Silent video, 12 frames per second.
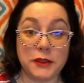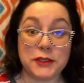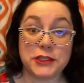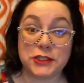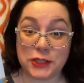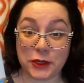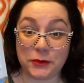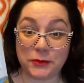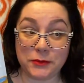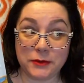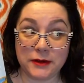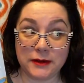So
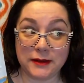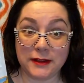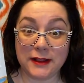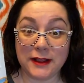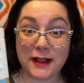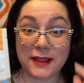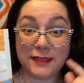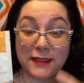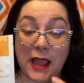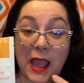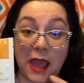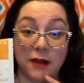
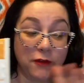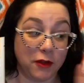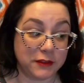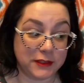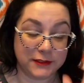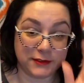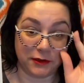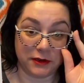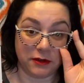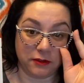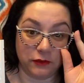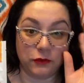out of all the things that are in
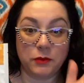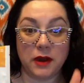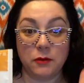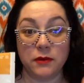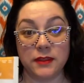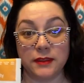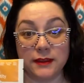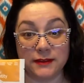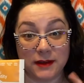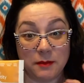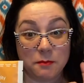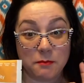here, this is probably one of the things that
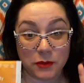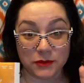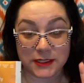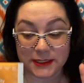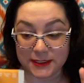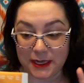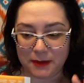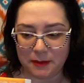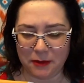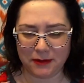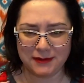I'm most excited about.